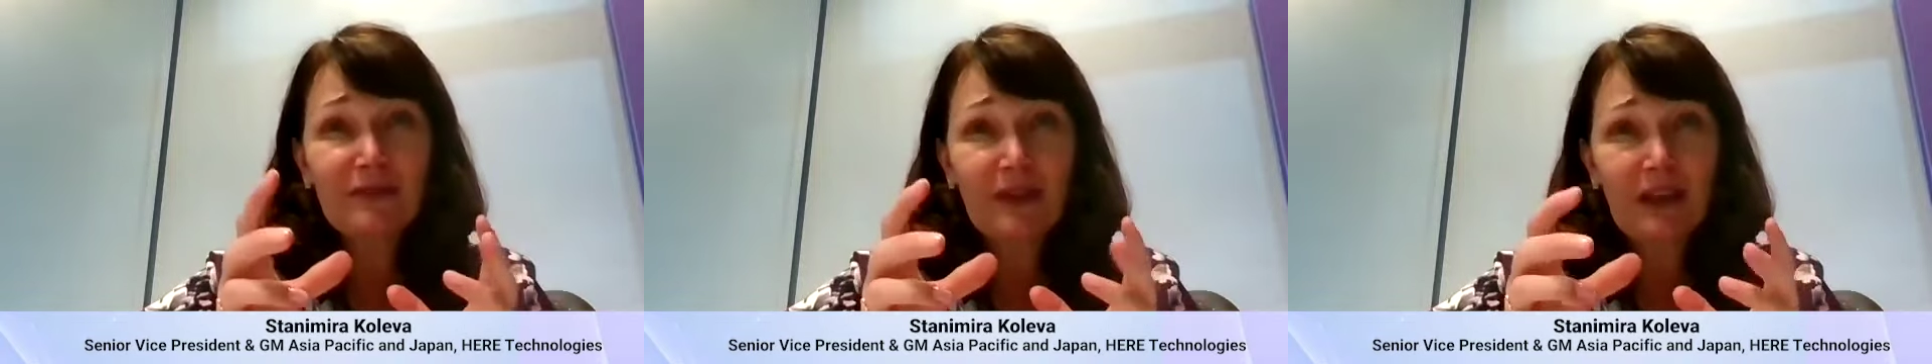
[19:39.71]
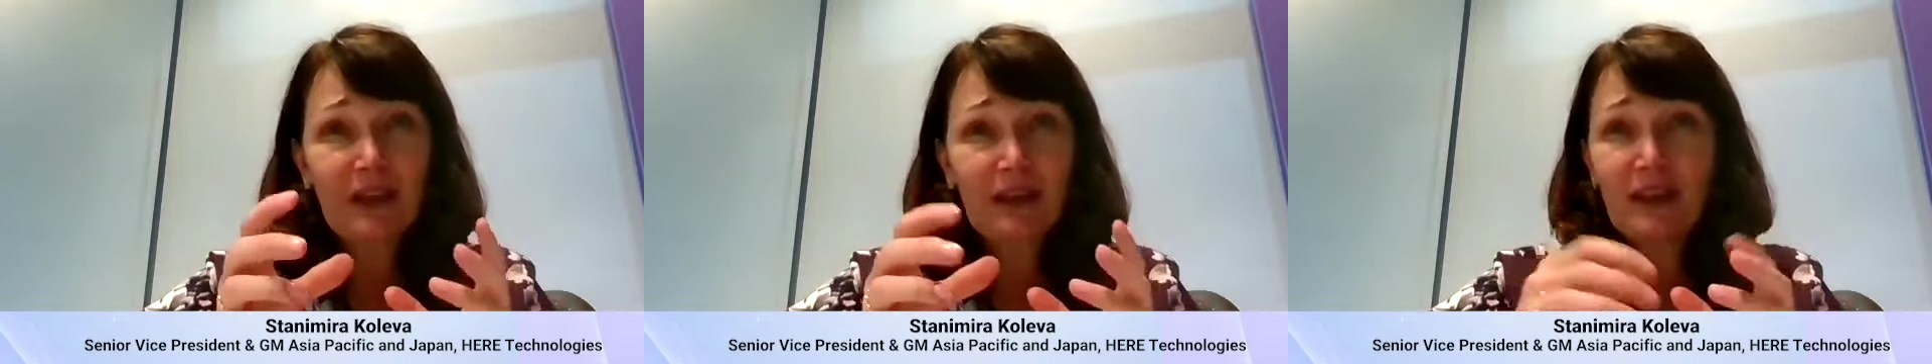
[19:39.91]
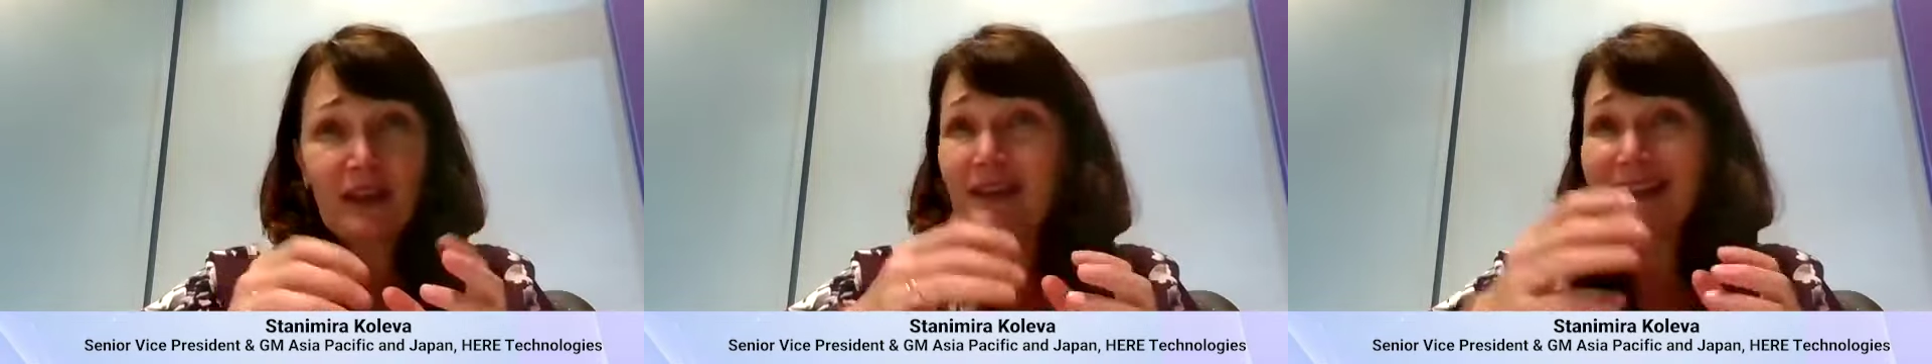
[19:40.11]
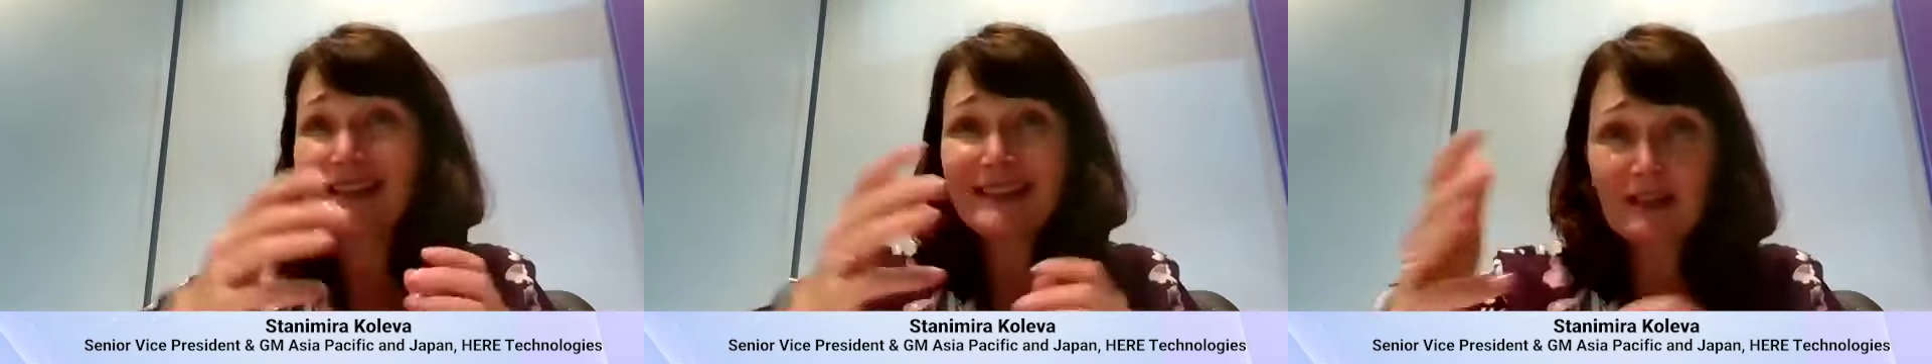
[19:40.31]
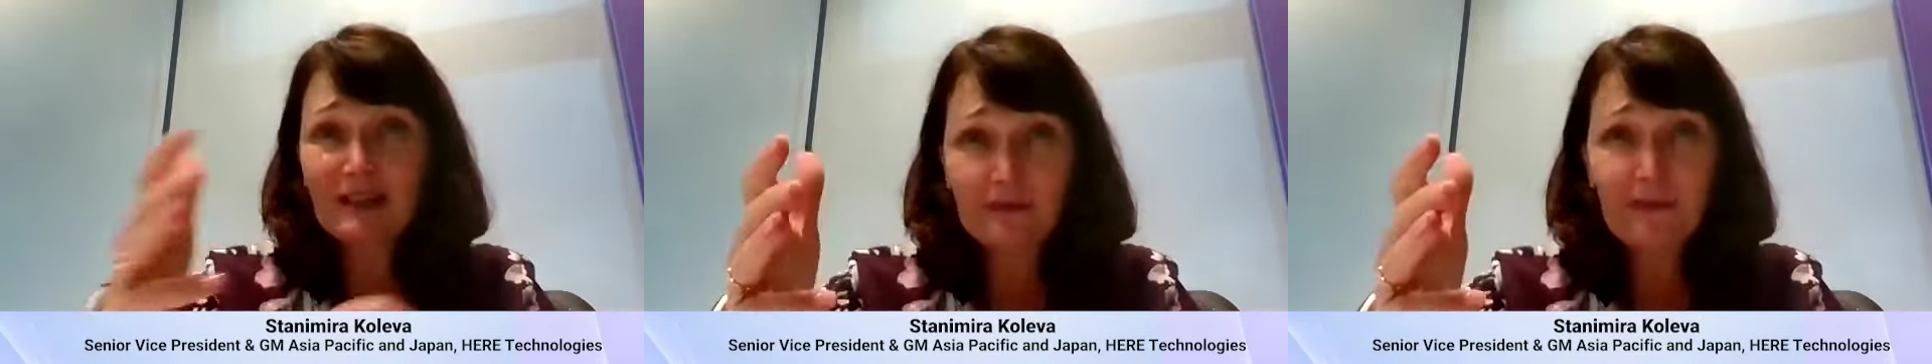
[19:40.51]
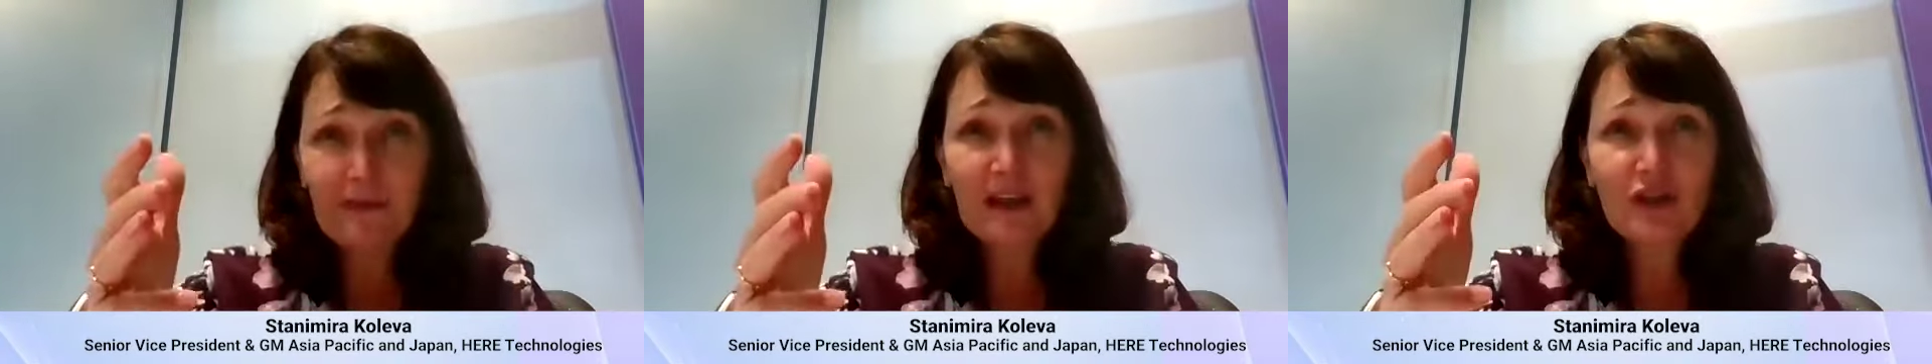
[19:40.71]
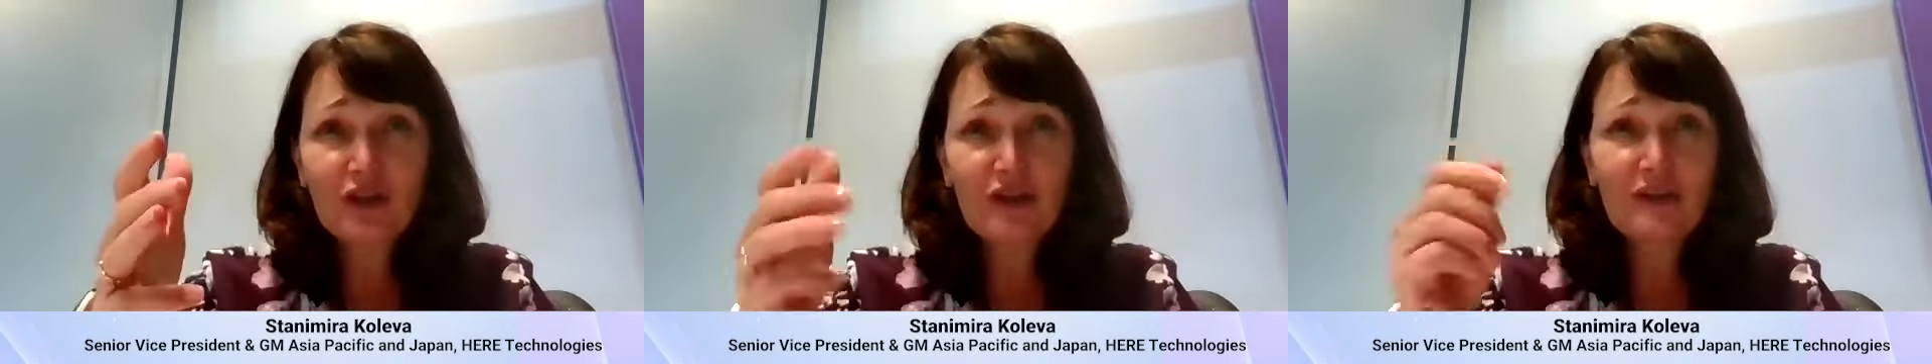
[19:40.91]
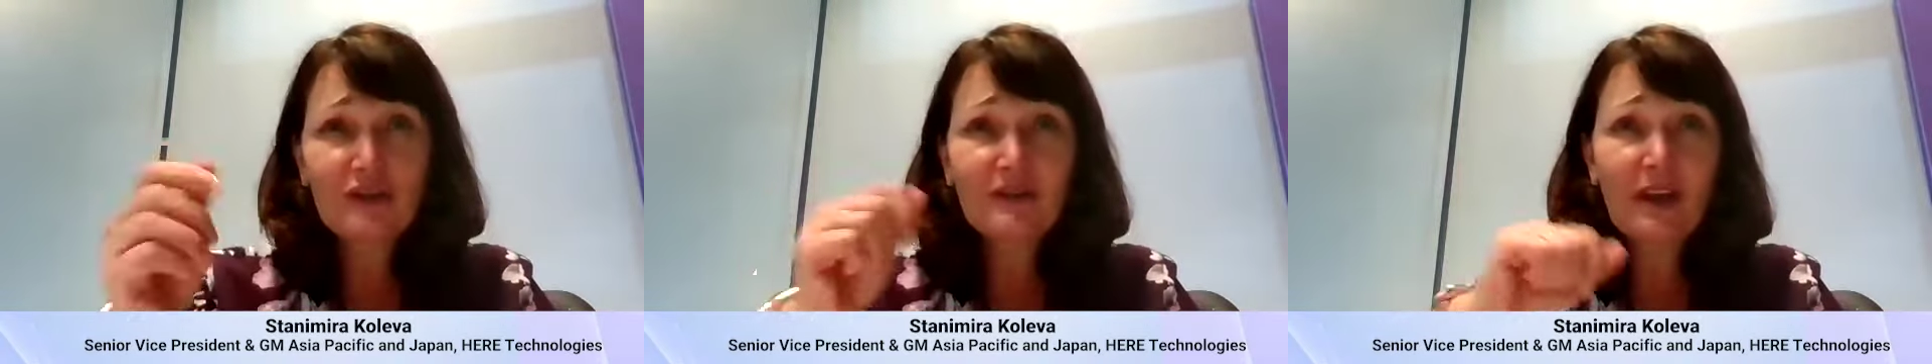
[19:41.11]
increased
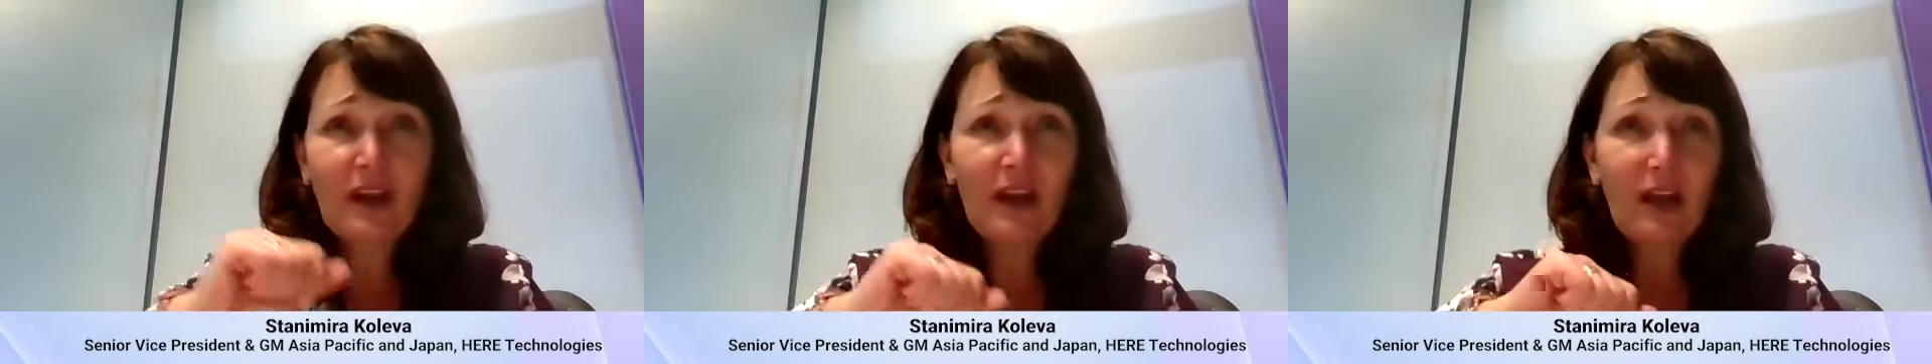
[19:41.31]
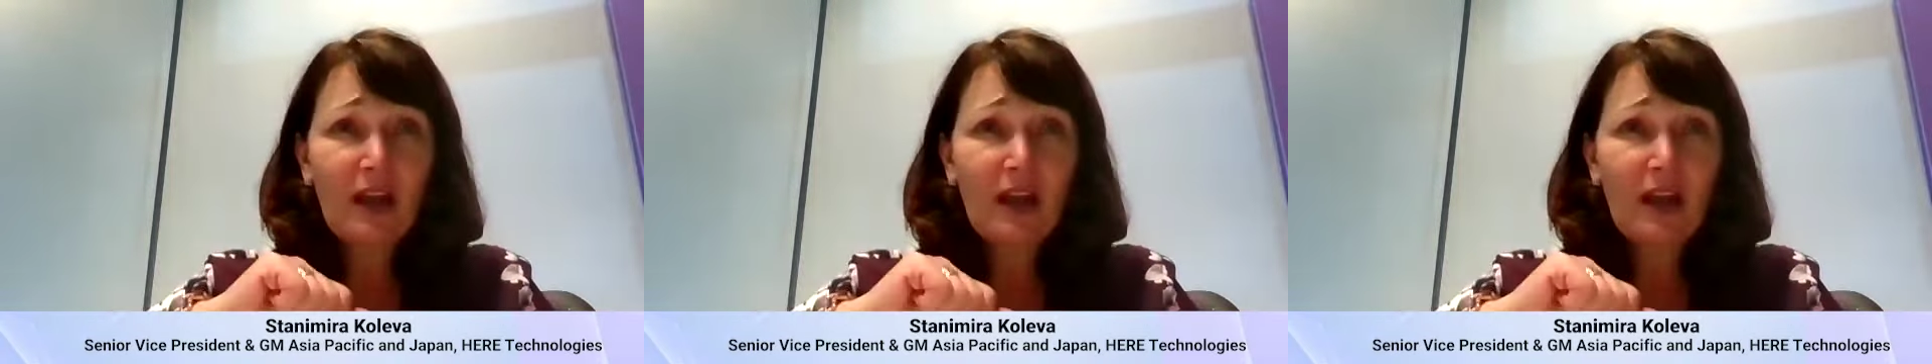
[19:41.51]
infection